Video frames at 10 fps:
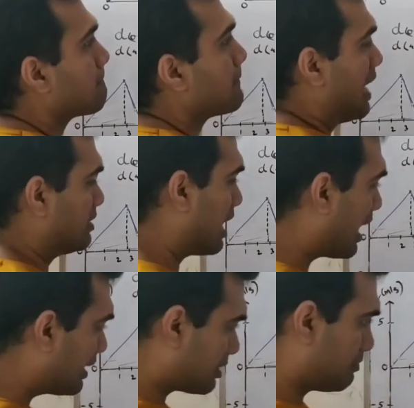And the
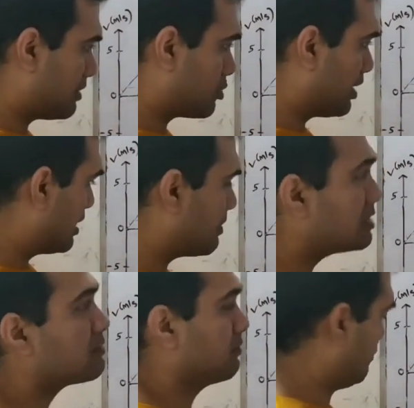height between them
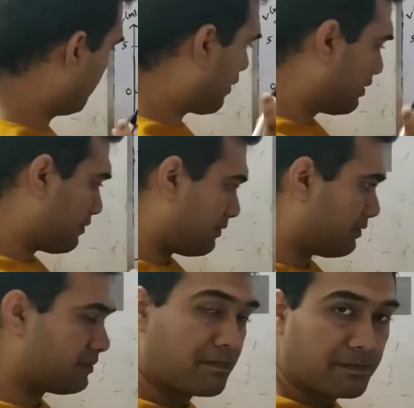is 5.
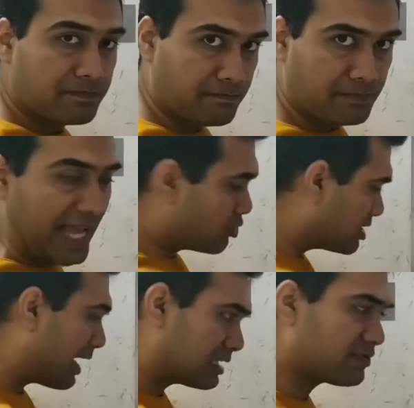Actually it's
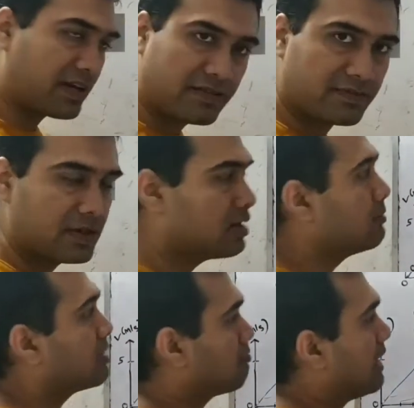minus 5,
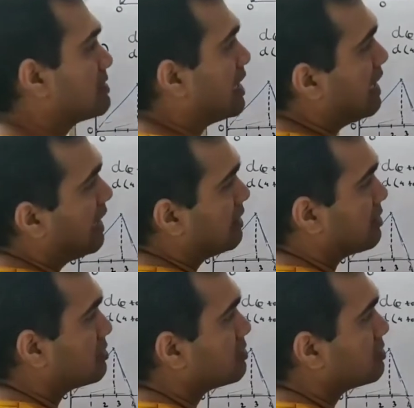but minus I'll add later.